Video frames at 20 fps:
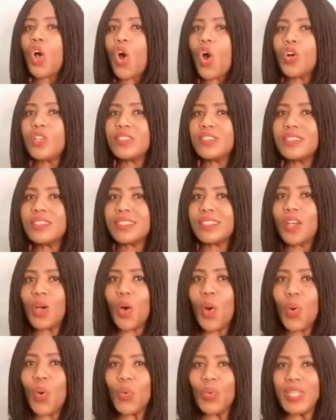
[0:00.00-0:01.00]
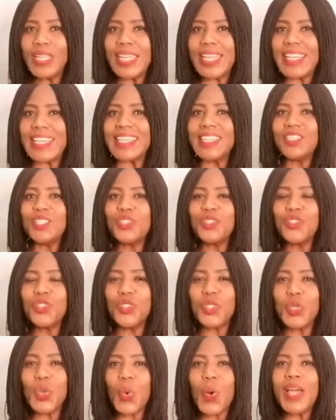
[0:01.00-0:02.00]
costs only
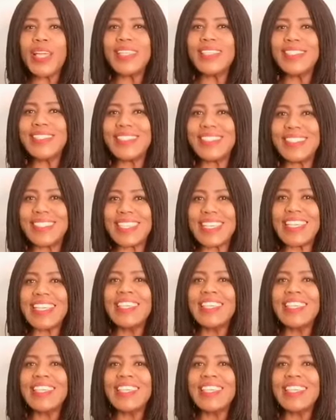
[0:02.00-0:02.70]
$20,